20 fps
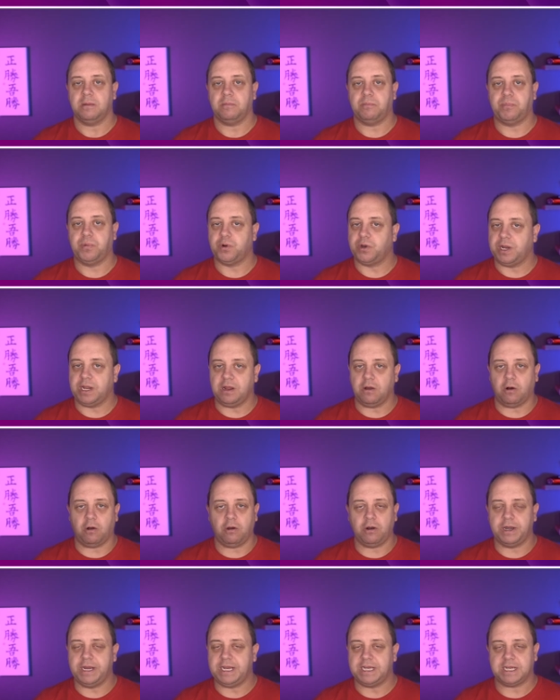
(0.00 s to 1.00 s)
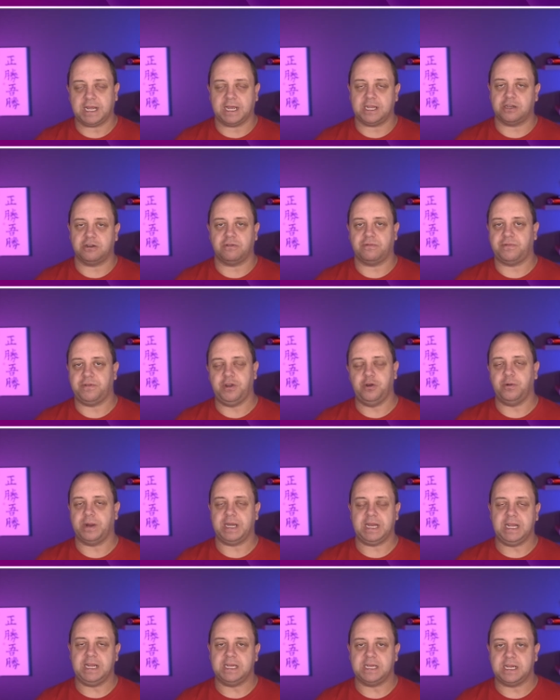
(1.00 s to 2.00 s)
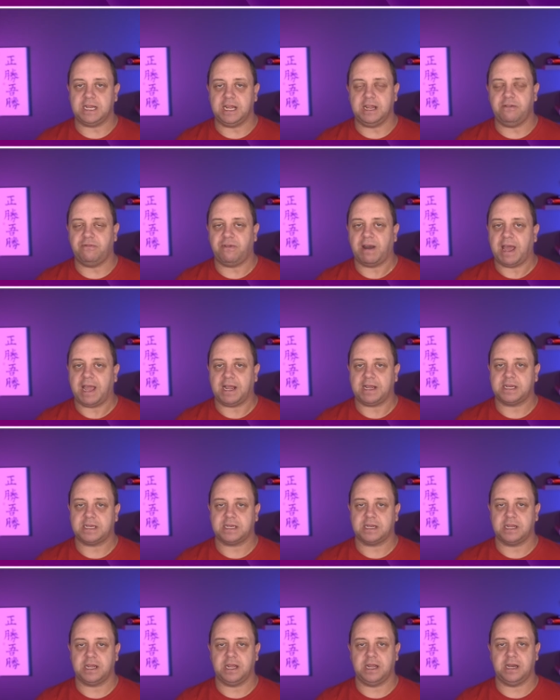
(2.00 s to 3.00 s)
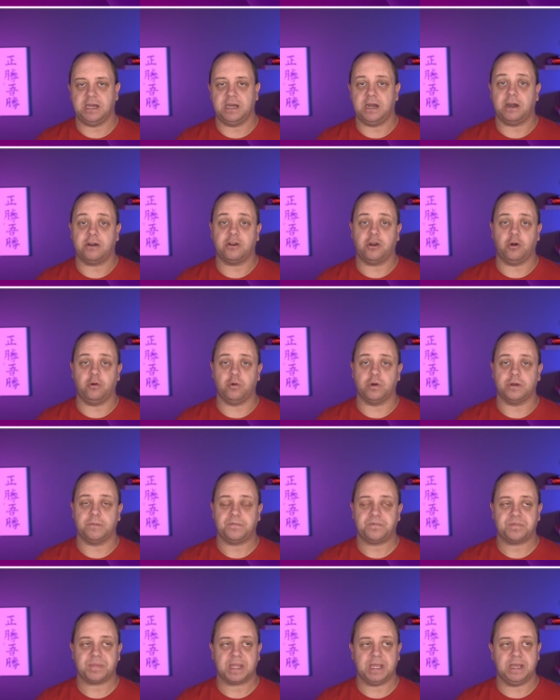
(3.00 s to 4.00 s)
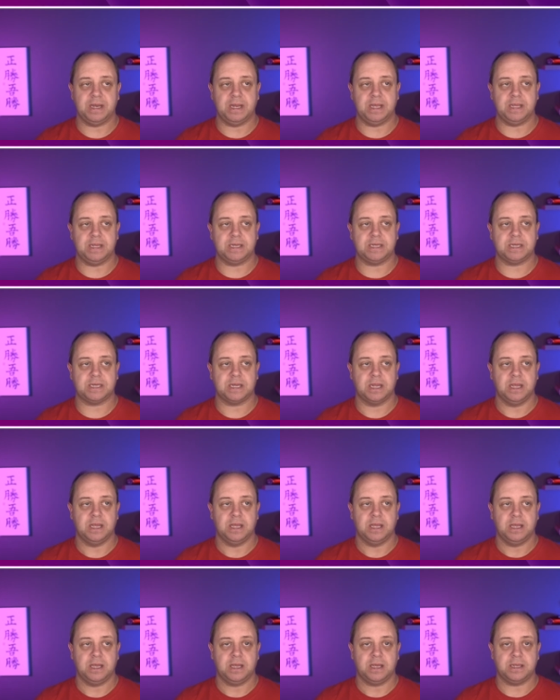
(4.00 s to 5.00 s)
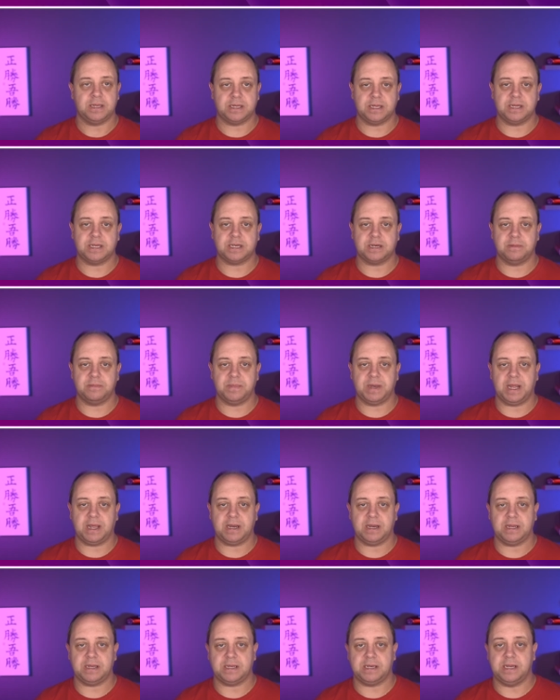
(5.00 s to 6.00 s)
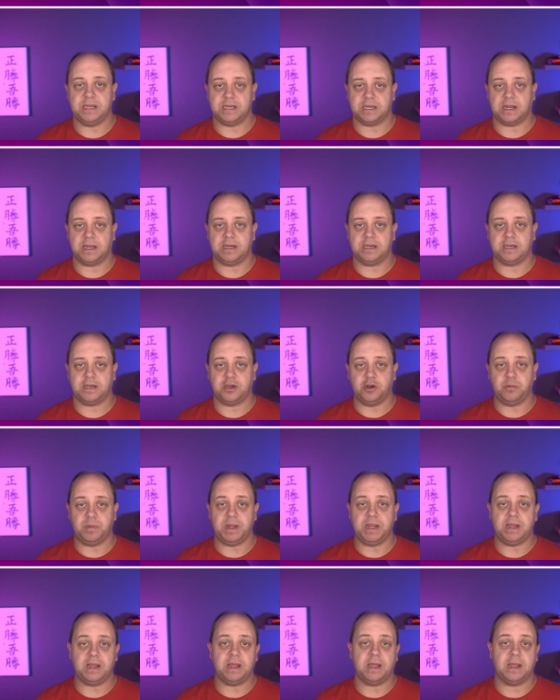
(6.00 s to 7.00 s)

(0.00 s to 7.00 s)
putting all these kinds of UN ECE flags in their code. It is a system that is designed to be